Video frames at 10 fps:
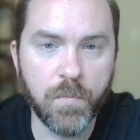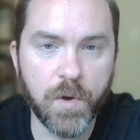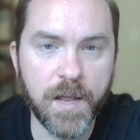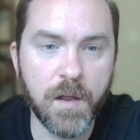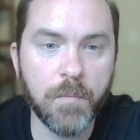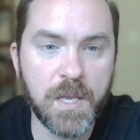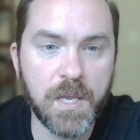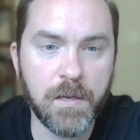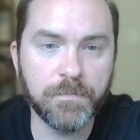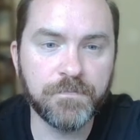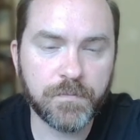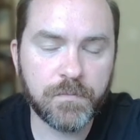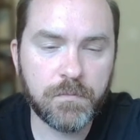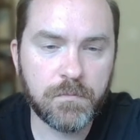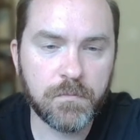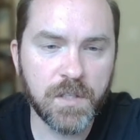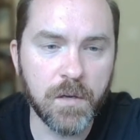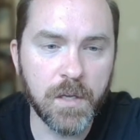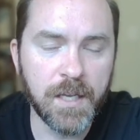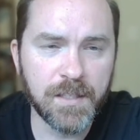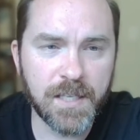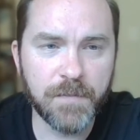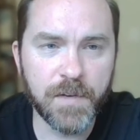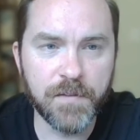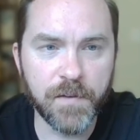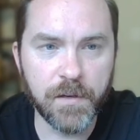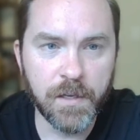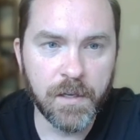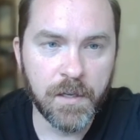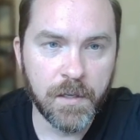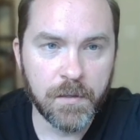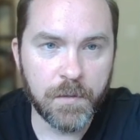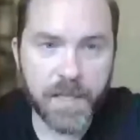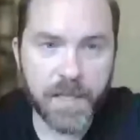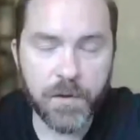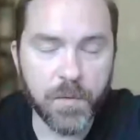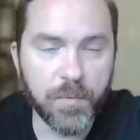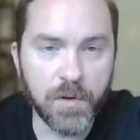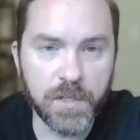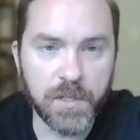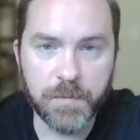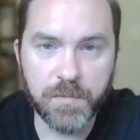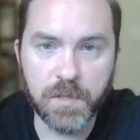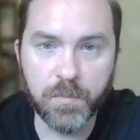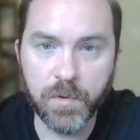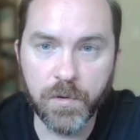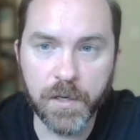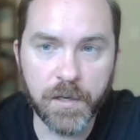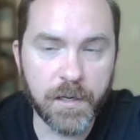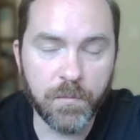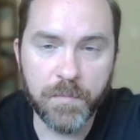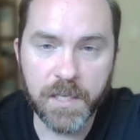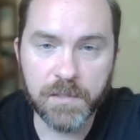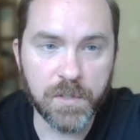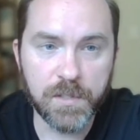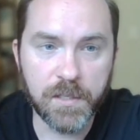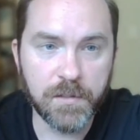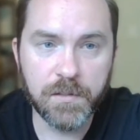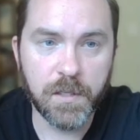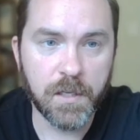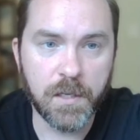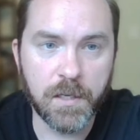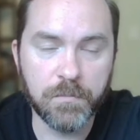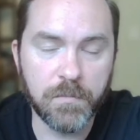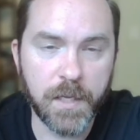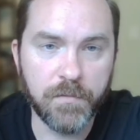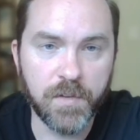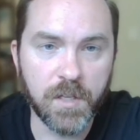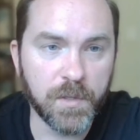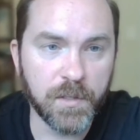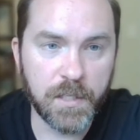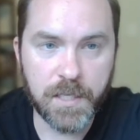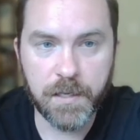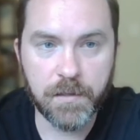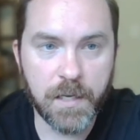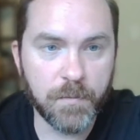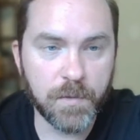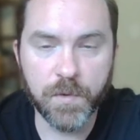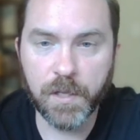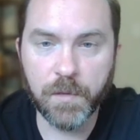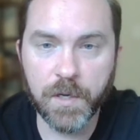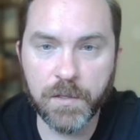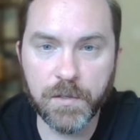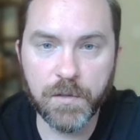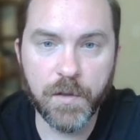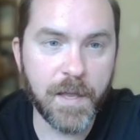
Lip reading: So it's kind of a different, really how you approach it is up to the brewer and what makes more sense, and availability of data and how much work you want to do on that data.